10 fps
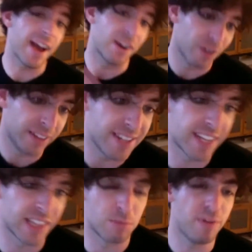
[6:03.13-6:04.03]
or at
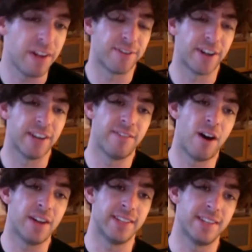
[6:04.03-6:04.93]
least get the movie in front of
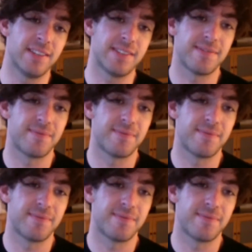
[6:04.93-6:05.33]
audiences.